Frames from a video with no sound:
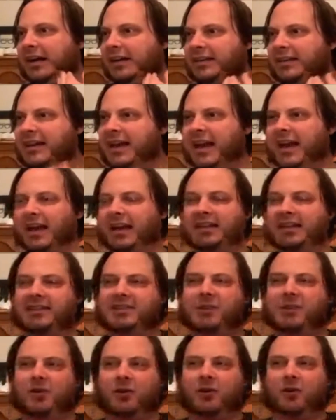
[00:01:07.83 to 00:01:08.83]
Yeah, it's
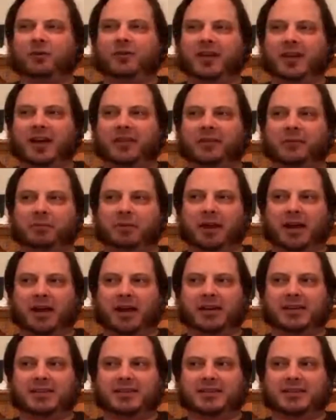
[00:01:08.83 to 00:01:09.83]
called The Other
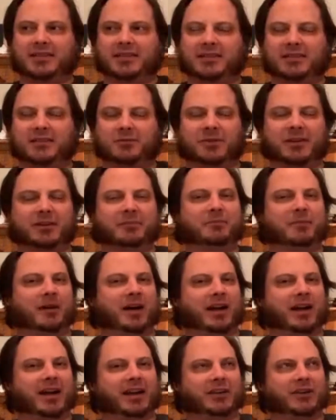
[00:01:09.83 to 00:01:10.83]
Place. It's written
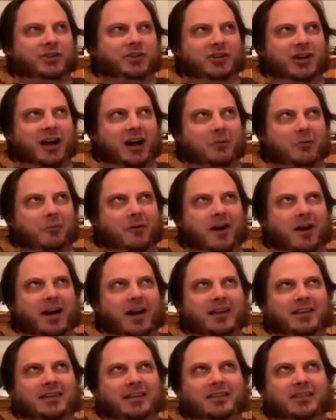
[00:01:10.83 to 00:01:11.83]
by Shah
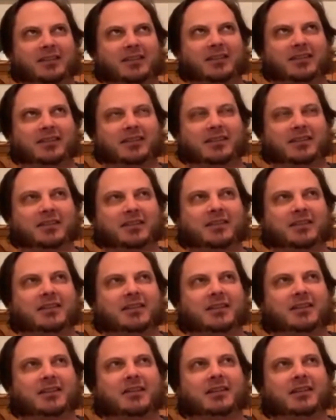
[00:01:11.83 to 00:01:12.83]
White,
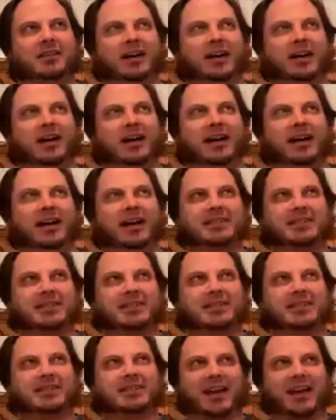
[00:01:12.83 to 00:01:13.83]

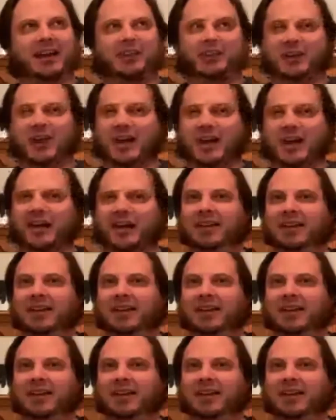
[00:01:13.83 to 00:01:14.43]
Sharr.